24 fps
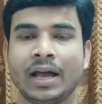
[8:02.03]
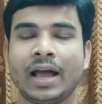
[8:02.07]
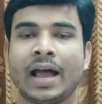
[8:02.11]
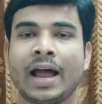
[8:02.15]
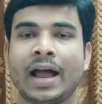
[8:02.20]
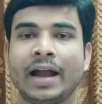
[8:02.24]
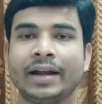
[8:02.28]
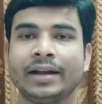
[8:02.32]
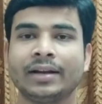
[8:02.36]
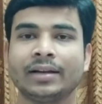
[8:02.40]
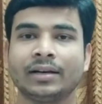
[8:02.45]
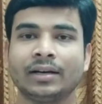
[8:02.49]

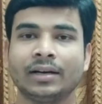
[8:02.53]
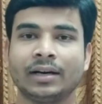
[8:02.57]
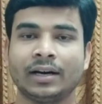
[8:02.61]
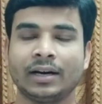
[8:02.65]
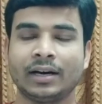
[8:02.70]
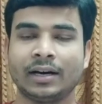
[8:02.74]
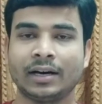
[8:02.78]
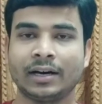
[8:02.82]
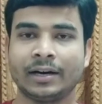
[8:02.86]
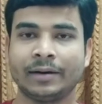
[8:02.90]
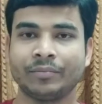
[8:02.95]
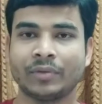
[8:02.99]
And
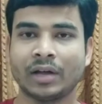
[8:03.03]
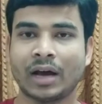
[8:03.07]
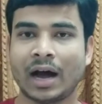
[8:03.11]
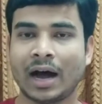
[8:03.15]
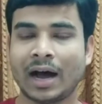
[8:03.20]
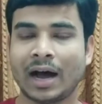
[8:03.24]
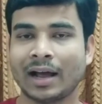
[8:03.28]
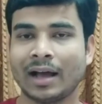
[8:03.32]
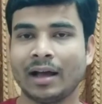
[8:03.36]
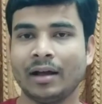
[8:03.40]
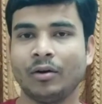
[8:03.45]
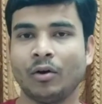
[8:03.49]
uh,
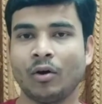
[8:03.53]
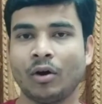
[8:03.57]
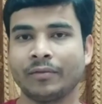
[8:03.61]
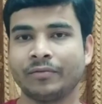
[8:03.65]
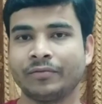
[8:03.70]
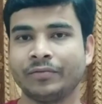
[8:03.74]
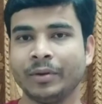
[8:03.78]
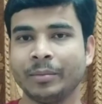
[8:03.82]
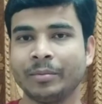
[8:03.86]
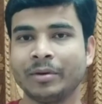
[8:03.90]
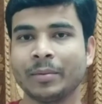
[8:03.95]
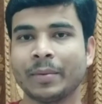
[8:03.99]
our
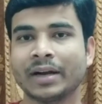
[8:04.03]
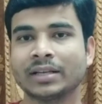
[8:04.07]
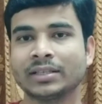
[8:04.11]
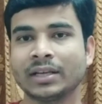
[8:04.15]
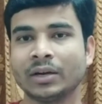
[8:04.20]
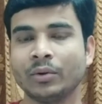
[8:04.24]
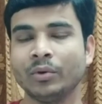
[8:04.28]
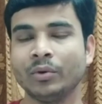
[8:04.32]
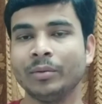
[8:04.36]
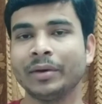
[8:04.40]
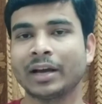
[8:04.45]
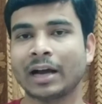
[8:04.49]
fifty
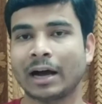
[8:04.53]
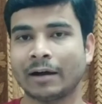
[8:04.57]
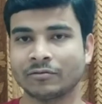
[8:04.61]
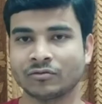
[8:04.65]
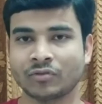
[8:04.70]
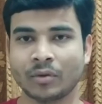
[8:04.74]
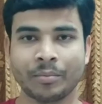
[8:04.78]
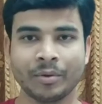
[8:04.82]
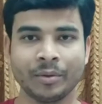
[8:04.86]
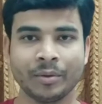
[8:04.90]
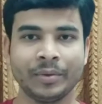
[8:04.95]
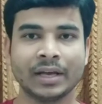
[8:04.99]
percent uh, will be comes
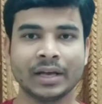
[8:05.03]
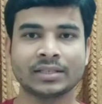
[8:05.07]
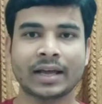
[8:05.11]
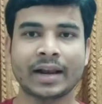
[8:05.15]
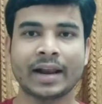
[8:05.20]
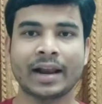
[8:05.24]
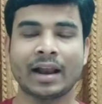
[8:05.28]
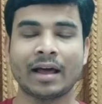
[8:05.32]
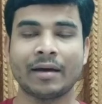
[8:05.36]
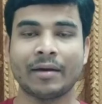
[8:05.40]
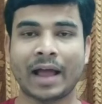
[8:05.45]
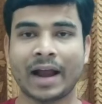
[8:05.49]
from previous year, and,